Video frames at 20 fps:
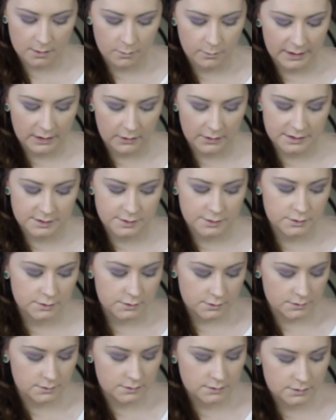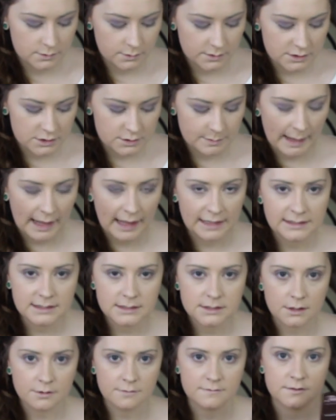We're going to switch
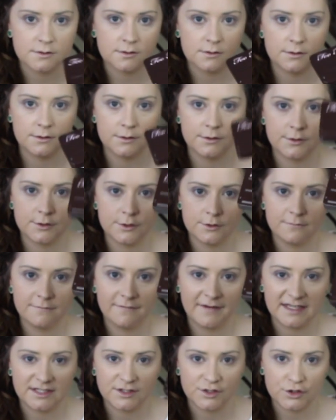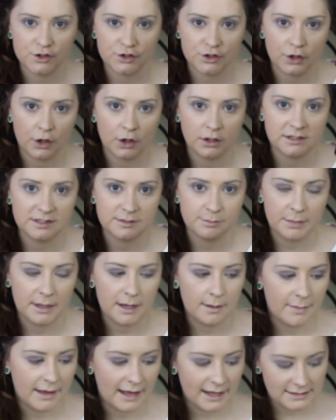palettes over to the Too Faced Chocolate
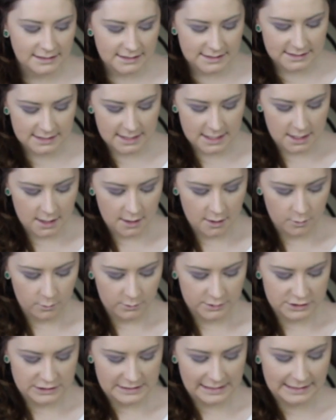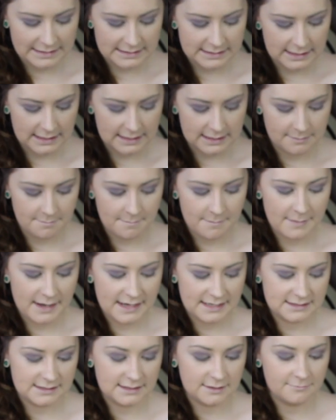Bar palette, which has an
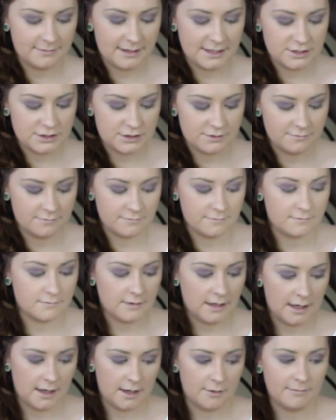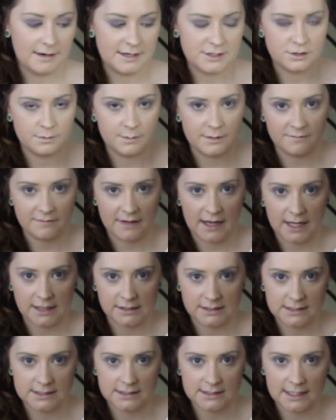amazing arrangement of
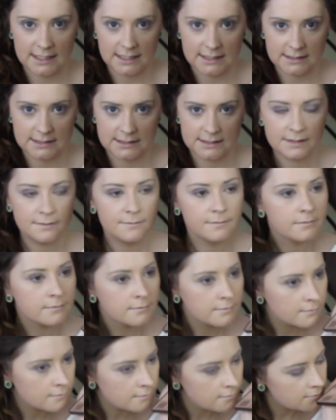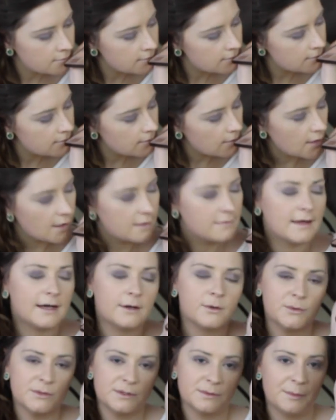colours, and they
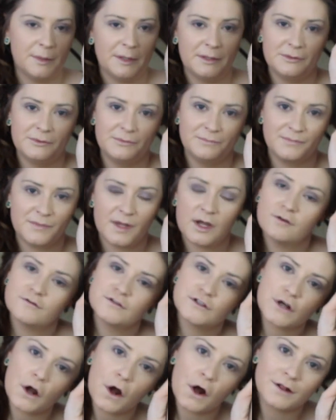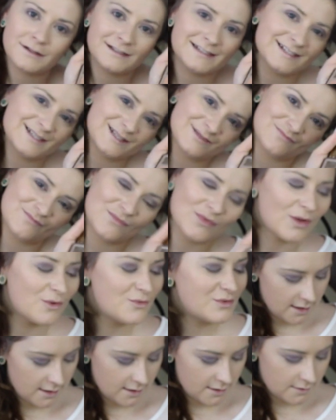all smell of chocolate.
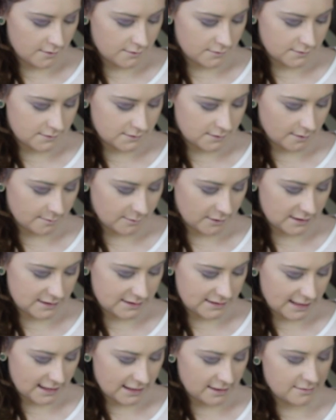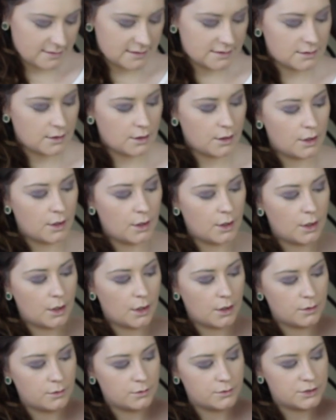So I'm going to take this
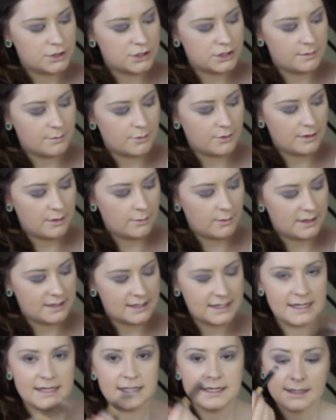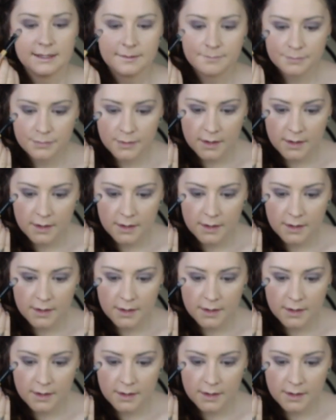gold shimmery one here,